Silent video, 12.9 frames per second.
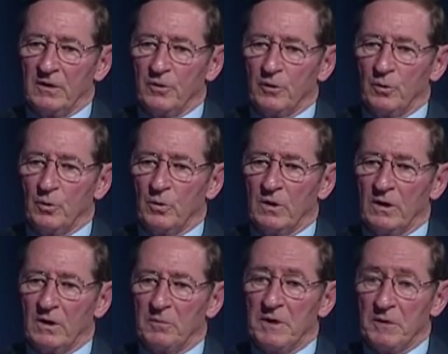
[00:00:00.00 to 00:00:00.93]

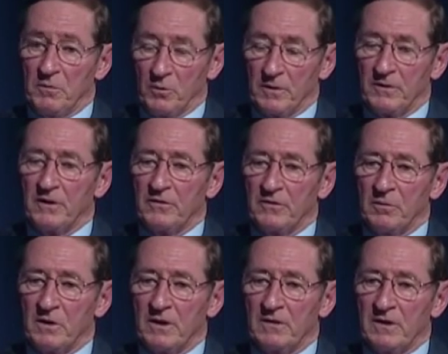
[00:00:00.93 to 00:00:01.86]
to people with
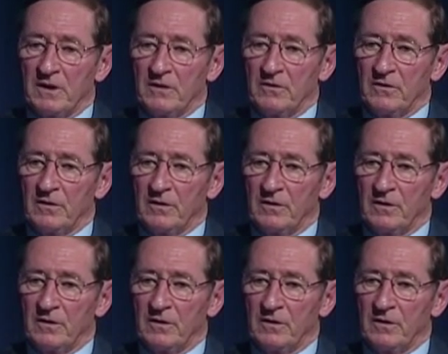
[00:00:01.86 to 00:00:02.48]
disabilities.